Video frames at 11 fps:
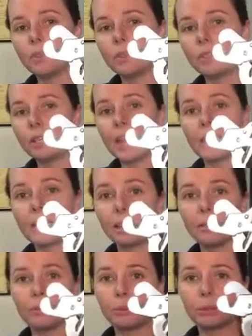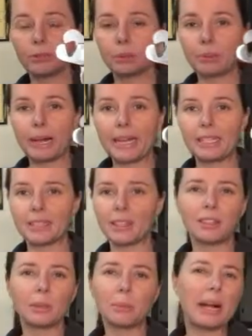You can get them from different places. A
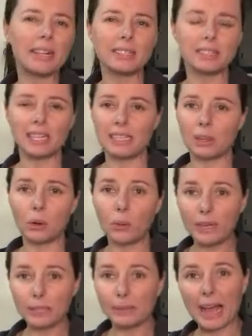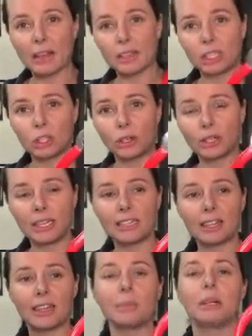lot of places tend to always be out of stock of these, I
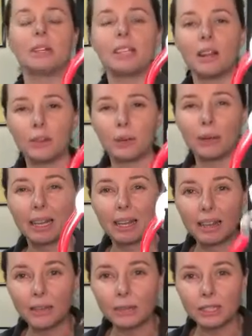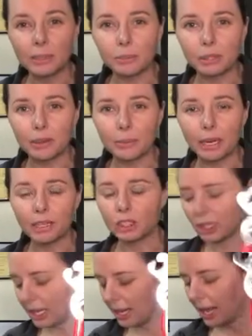think because everyone loves them so much.
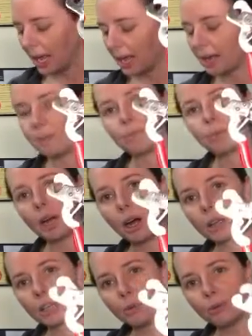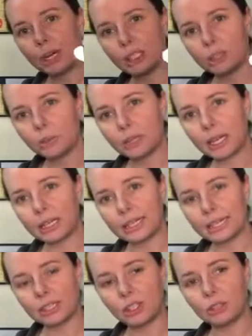But I'm going to provide you with a
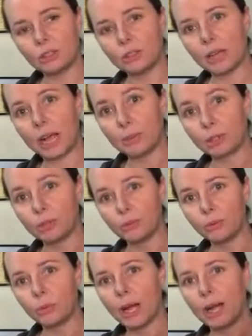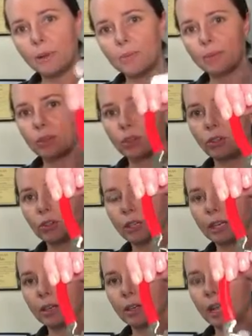link to Amazon so you
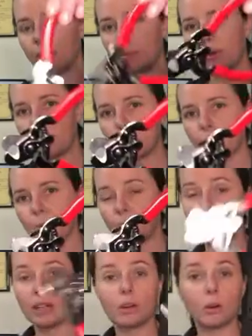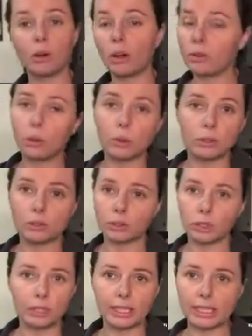can grab them from there. Of course,
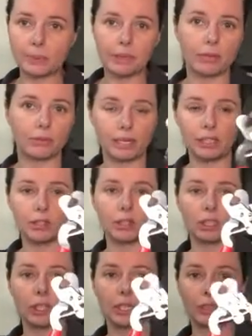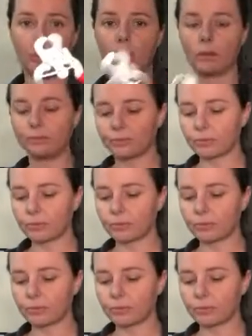do your independent research as well.